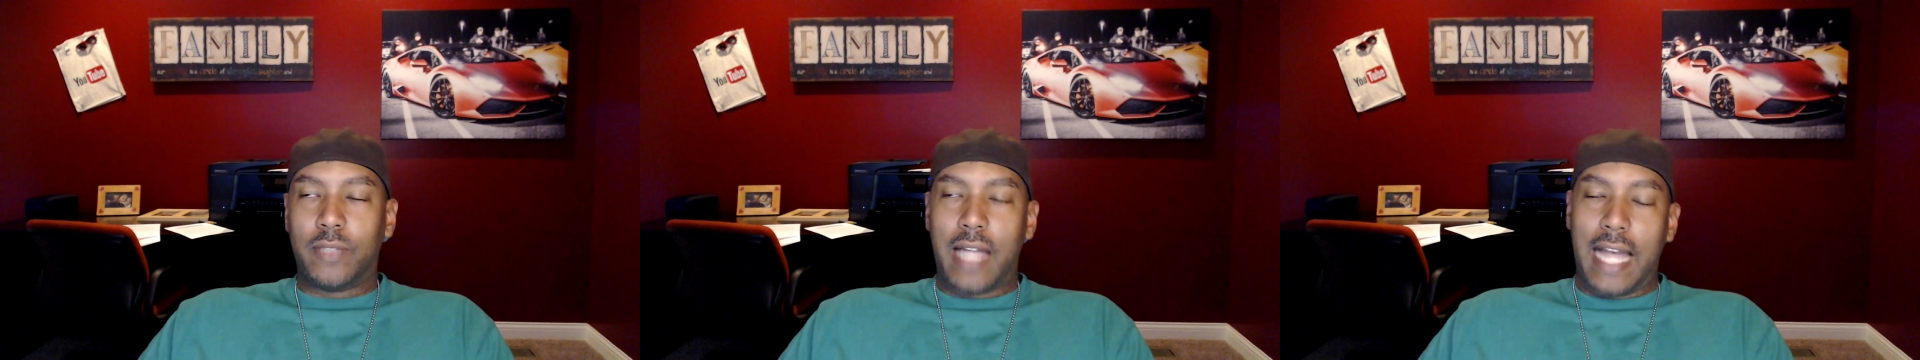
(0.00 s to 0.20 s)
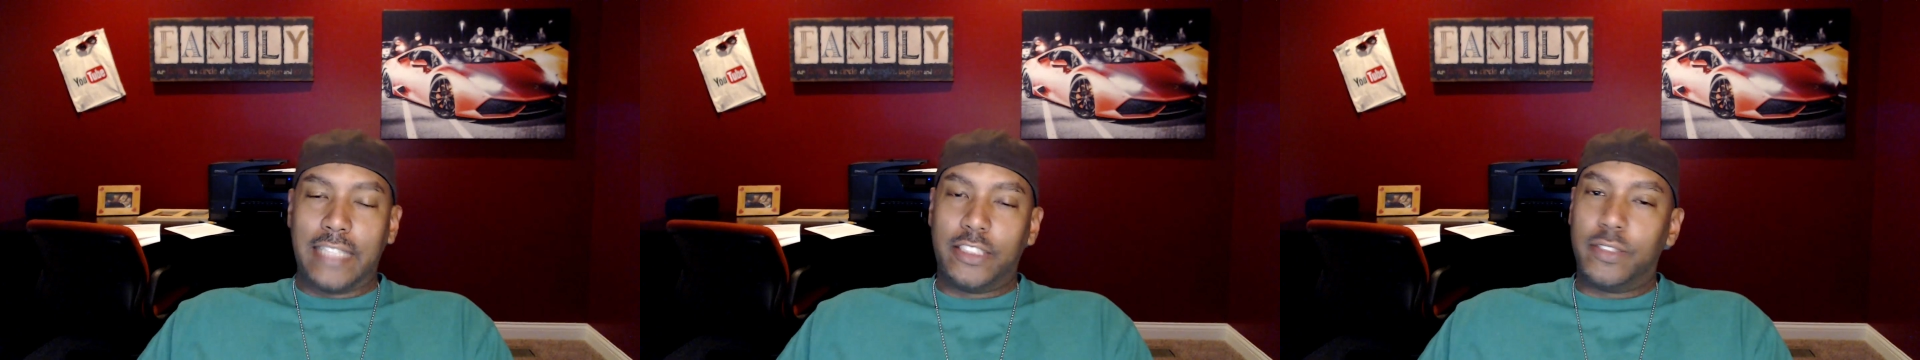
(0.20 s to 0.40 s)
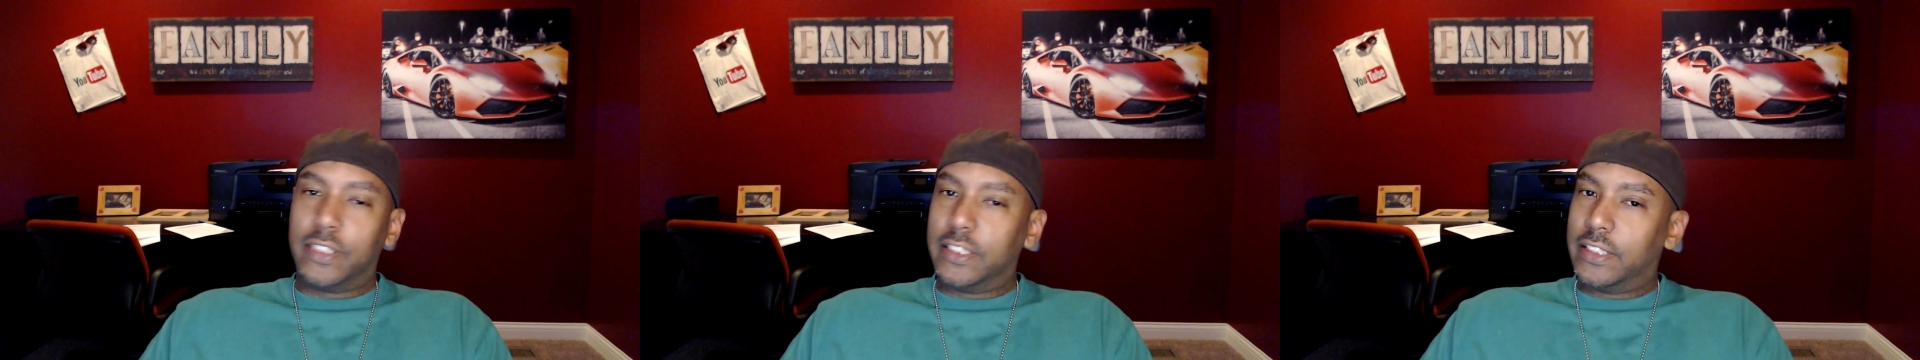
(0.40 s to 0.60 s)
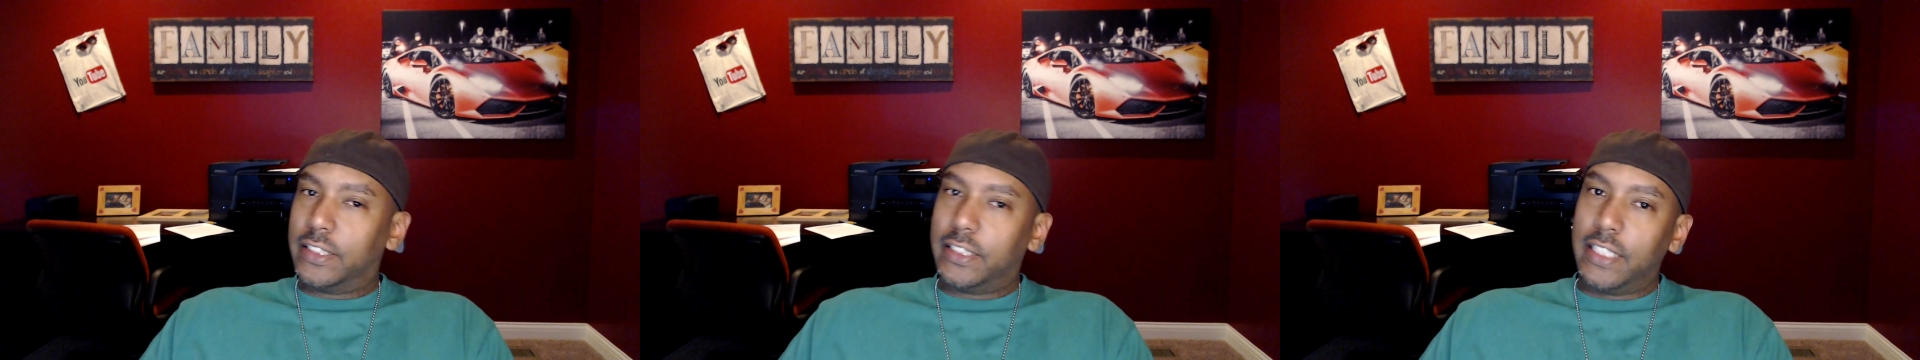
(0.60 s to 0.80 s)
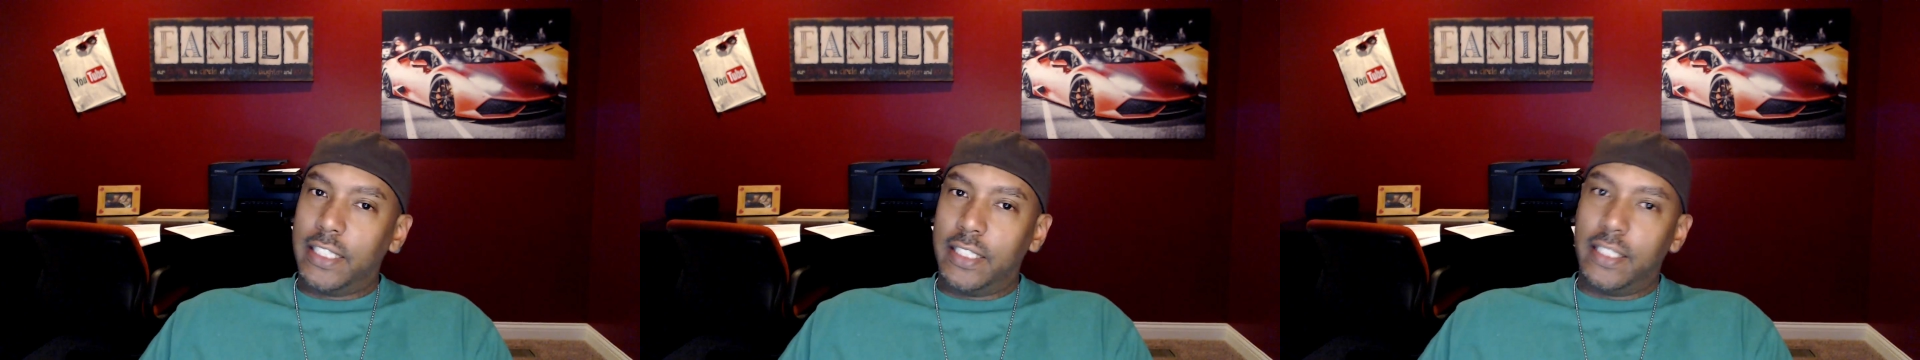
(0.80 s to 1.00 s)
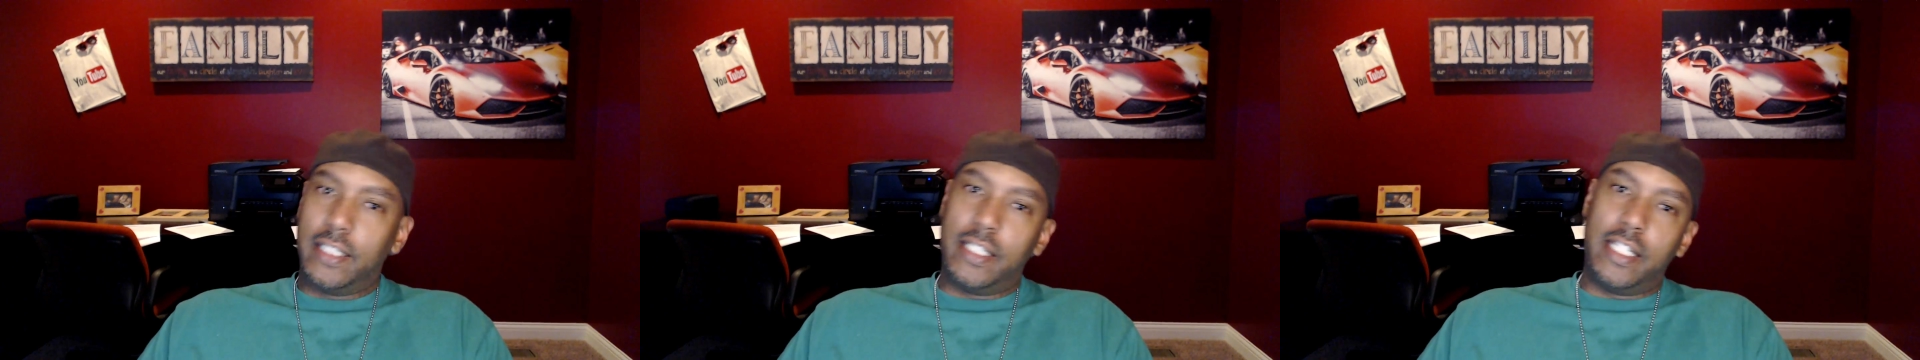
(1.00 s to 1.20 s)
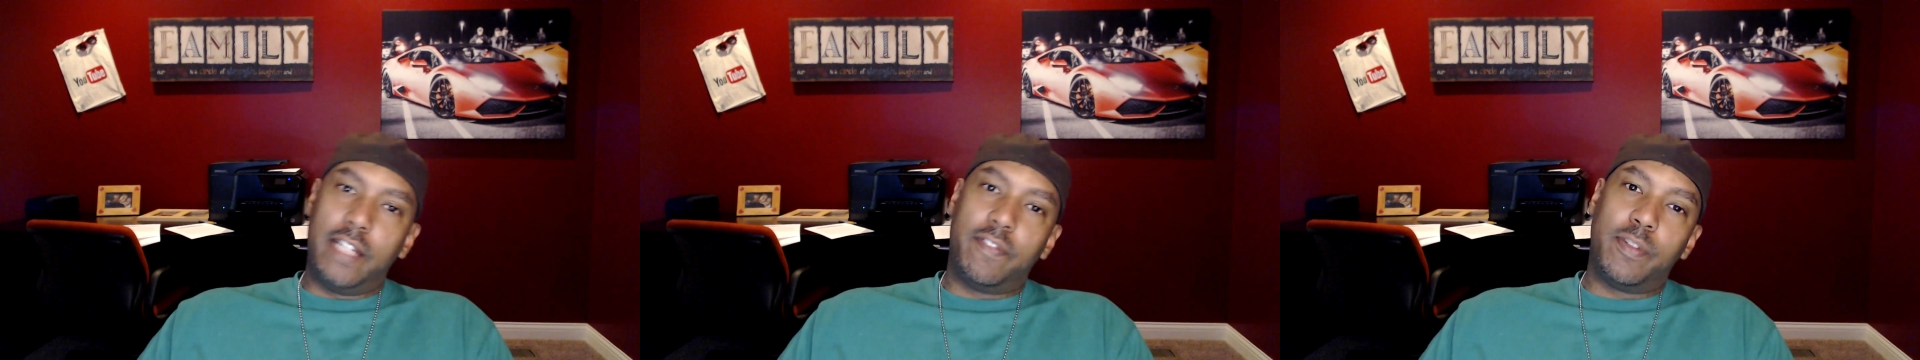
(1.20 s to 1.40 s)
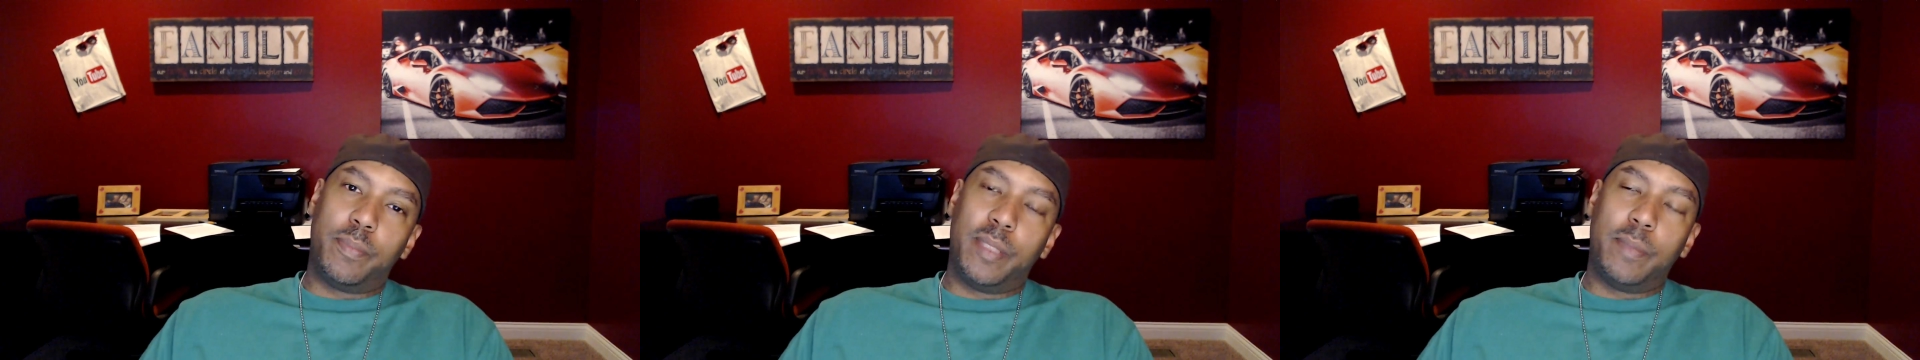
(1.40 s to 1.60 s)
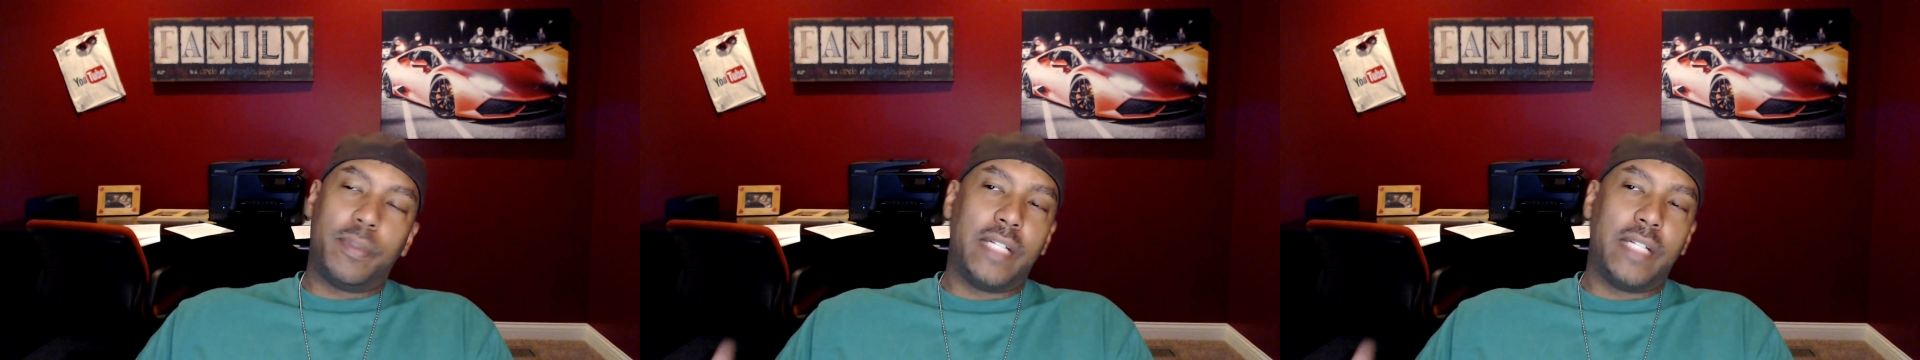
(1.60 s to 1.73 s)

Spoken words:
As you can see, even people